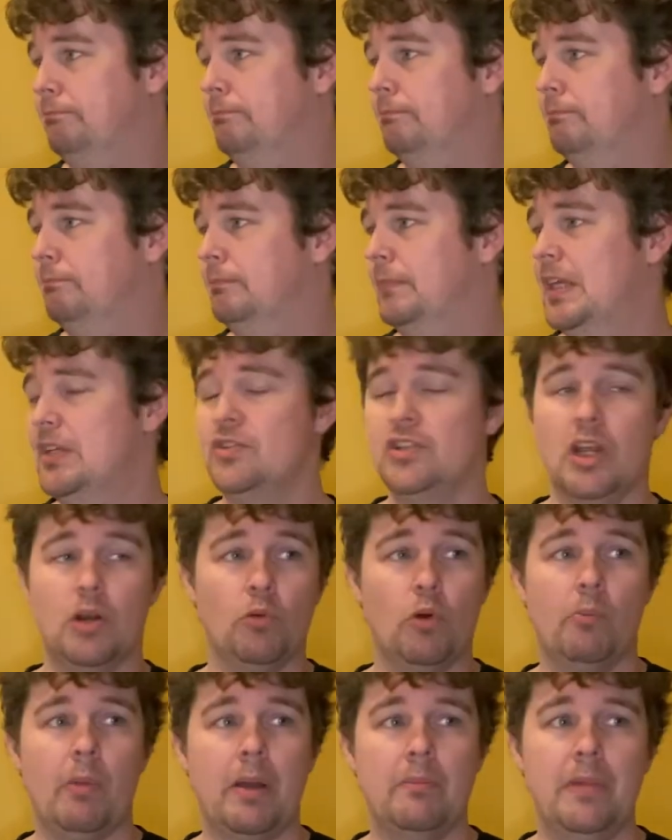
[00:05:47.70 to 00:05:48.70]
in
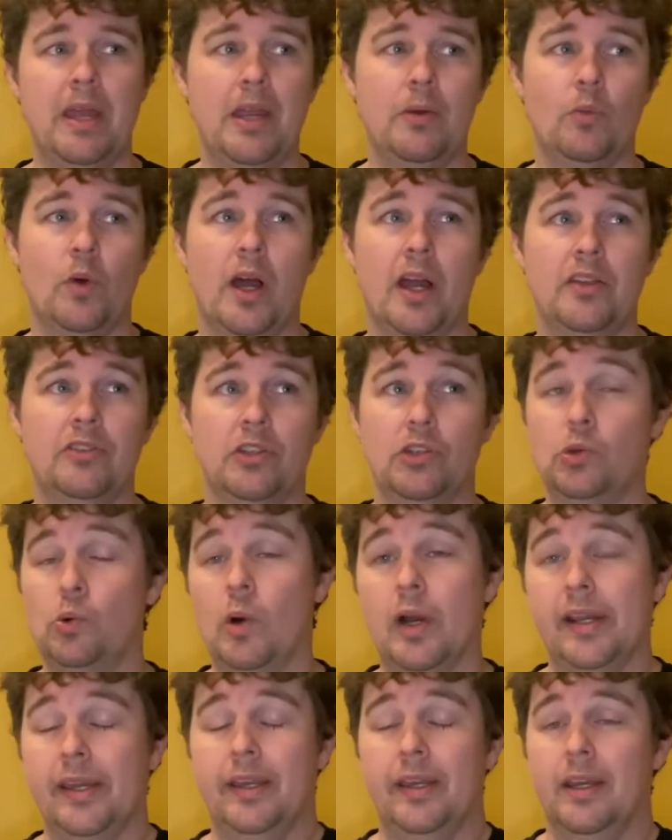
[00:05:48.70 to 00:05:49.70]
general, my main ride's a
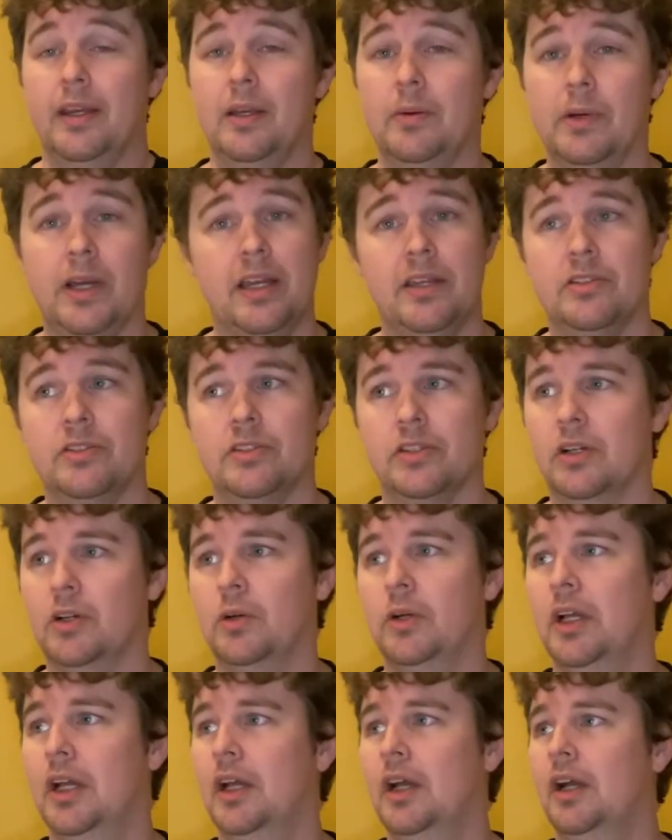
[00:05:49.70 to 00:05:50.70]
20 anyway, so
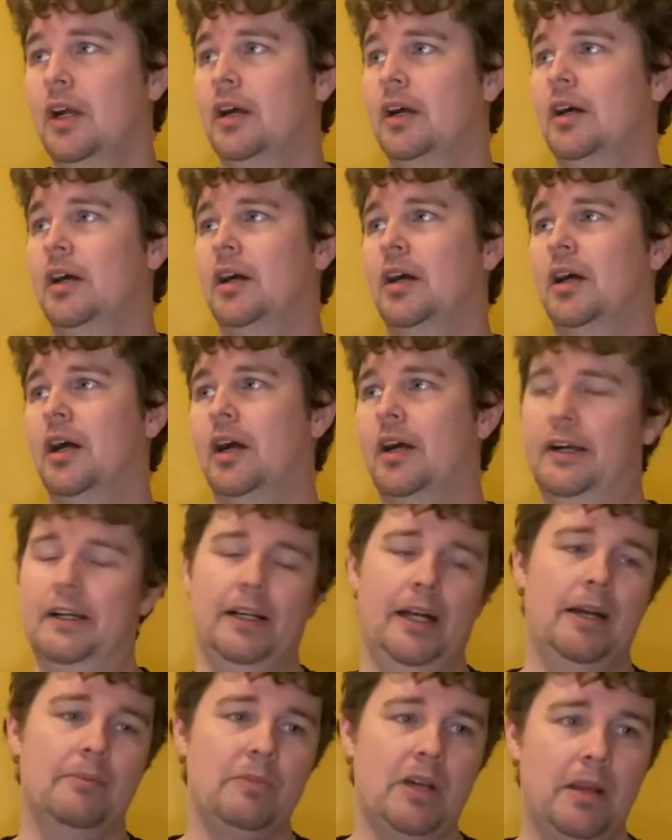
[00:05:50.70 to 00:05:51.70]

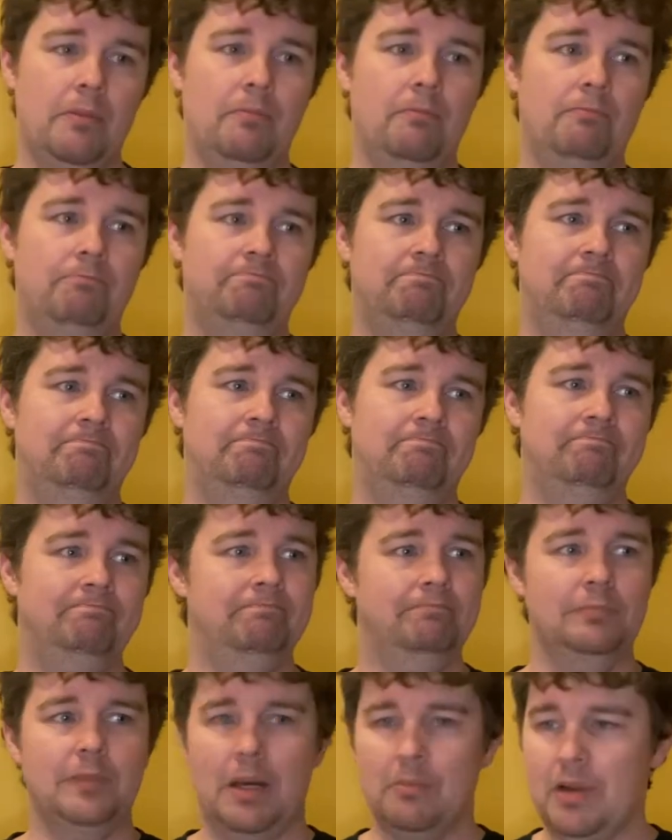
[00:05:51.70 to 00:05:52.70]
I'm
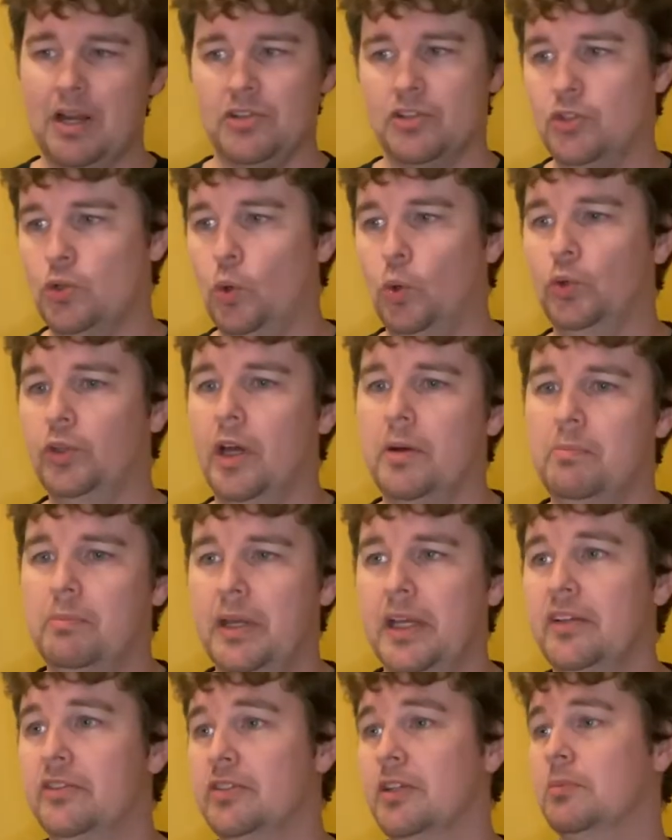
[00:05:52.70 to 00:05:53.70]
not sold on
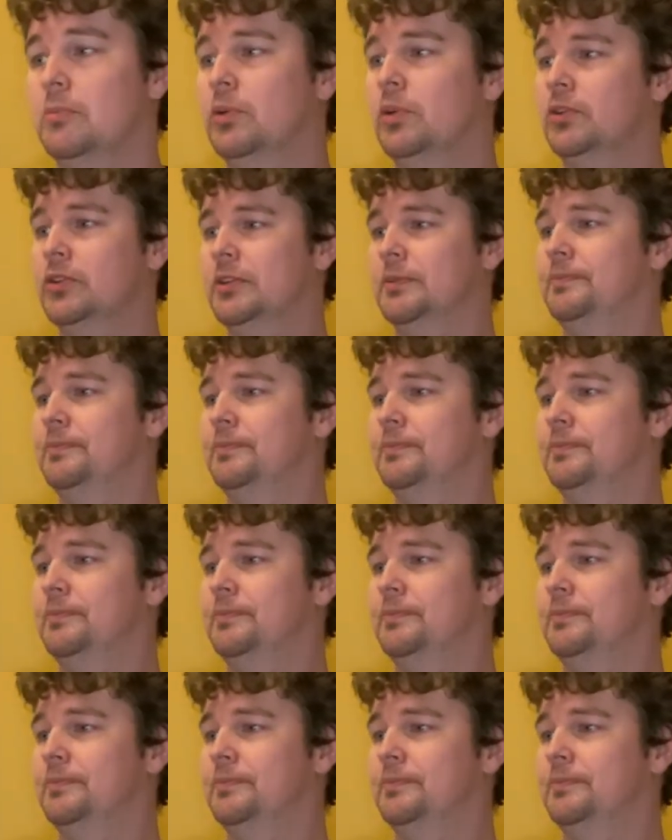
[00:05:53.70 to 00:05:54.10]
big cymbals.